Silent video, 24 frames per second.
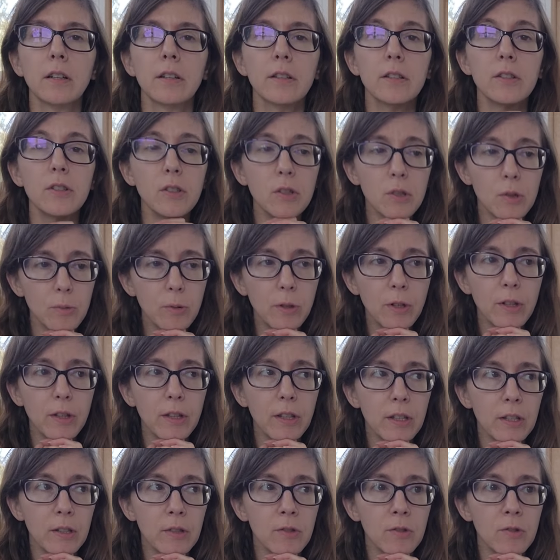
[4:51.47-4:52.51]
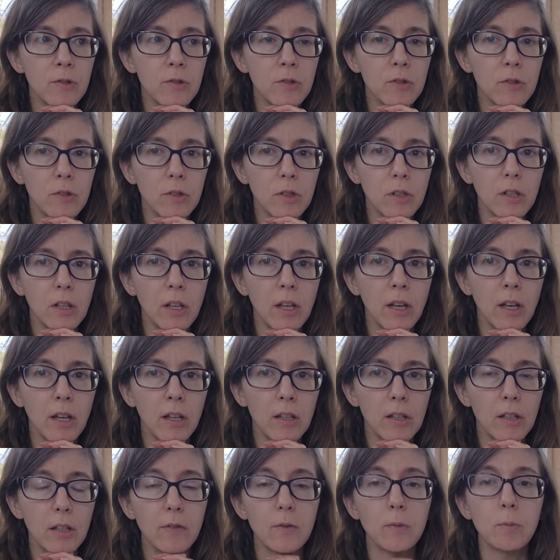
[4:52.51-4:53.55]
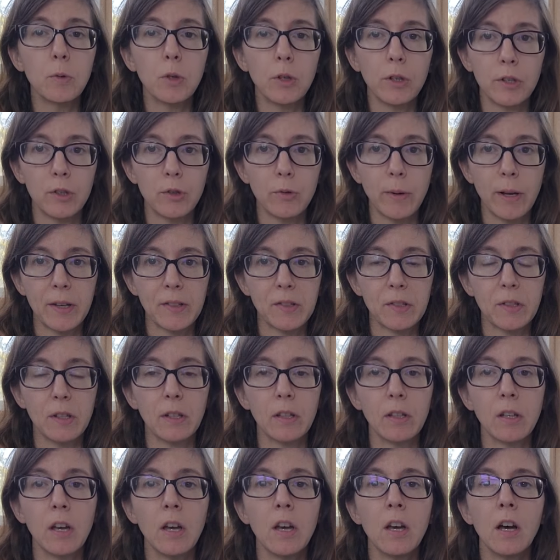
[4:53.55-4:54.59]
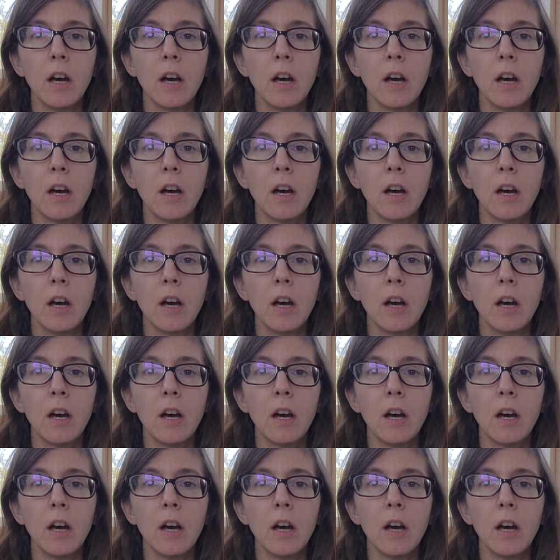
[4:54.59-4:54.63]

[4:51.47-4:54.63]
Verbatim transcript: This is where things get even more interesting.